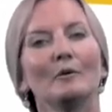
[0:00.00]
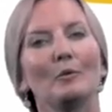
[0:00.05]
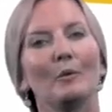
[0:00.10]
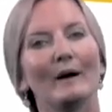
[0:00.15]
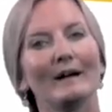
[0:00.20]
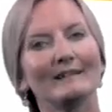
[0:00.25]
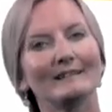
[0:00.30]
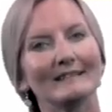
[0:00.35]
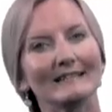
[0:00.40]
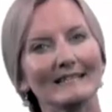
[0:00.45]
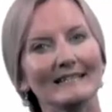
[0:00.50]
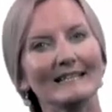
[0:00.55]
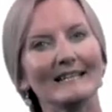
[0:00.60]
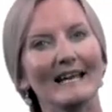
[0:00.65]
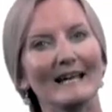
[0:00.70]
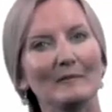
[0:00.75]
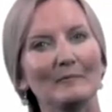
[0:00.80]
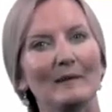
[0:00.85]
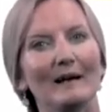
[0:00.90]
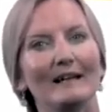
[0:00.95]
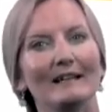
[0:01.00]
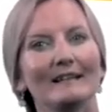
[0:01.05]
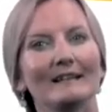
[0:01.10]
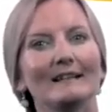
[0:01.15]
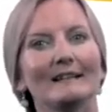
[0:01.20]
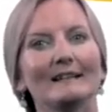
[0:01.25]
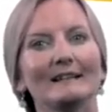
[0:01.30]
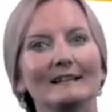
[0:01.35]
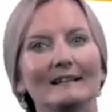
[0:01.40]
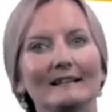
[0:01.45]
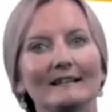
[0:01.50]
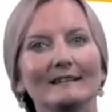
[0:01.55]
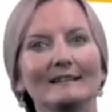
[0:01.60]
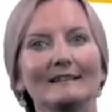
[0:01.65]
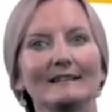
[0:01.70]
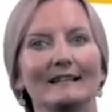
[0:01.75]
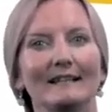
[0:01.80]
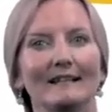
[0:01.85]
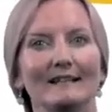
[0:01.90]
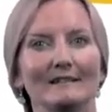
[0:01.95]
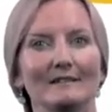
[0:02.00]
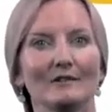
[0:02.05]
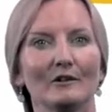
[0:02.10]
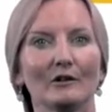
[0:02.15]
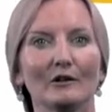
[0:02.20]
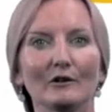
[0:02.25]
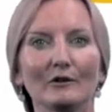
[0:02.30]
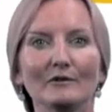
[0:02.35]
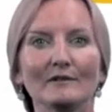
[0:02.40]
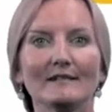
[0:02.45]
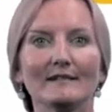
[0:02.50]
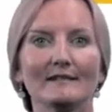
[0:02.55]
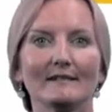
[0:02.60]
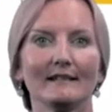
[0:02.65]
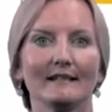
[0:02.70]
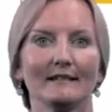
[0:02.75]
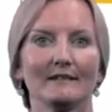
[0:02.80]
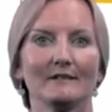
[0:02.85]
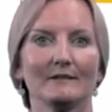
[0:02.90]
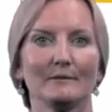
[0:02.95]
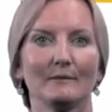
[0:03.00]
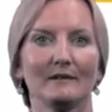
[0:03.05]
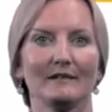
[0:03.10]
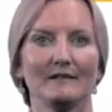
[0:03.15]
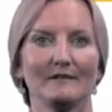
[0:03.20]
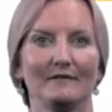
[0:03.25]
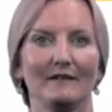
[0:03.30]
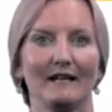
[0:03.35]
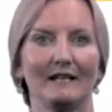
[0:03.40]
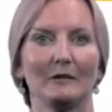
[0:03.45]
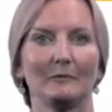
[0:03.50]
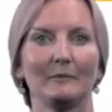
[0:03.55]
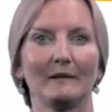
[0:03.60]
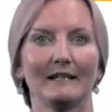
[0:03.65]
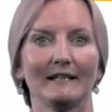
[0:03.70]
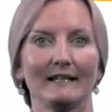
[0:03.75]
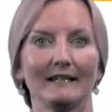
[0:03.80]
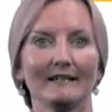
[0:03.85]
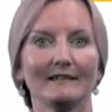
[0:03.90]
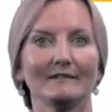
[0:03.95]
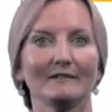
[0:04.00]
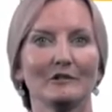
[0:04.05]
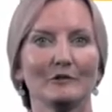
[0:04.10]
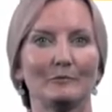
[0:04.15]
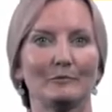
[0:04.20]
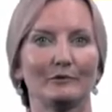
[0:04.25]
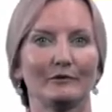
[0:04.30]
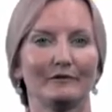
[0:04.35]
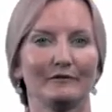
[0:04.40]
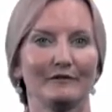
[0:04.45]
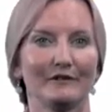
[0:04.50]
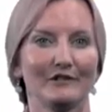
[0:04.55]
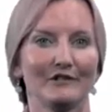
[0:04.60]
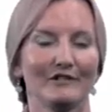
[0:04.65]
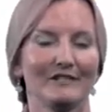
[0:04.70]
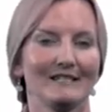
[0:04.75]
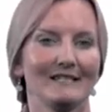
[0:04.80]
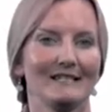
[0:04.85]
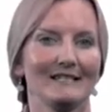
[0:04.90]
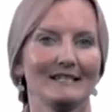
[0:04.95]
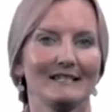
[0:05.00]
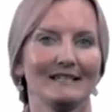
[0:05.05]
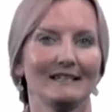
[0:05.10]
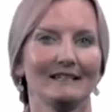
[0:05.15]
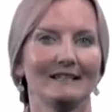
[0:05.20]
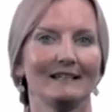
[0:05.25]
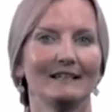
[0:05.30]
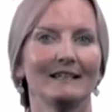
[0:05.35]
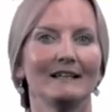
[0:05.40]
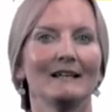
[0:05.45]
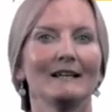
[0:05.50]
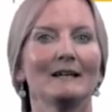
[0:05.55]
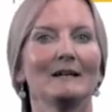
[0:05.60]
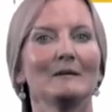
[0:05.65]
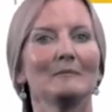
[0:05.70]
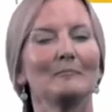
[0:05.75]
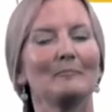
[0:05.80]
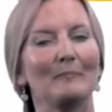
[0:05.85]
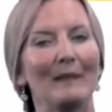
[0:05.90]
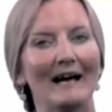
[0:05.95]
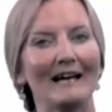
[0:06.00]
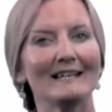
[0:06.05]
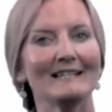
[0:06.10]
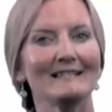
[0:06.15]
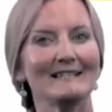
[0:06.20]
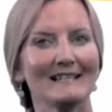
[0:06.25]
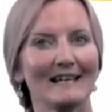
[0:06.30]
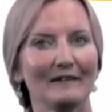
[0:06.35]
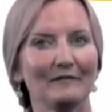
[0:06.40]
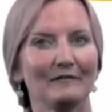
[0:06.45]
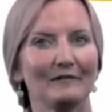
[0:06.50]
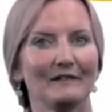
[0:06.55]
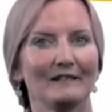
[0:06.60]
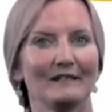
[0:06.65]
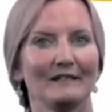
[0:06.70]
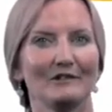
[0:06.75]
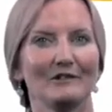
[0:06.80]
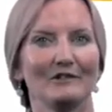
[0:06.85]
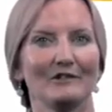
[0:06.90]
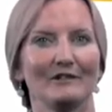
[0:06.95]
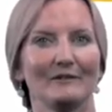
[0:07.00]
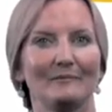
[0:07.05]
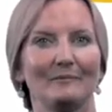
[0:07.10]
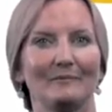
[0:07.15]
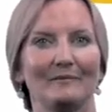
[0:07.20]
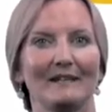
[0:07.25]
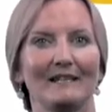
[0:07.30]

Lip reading: While EMI clearly has close links with developing English proficiency, by definition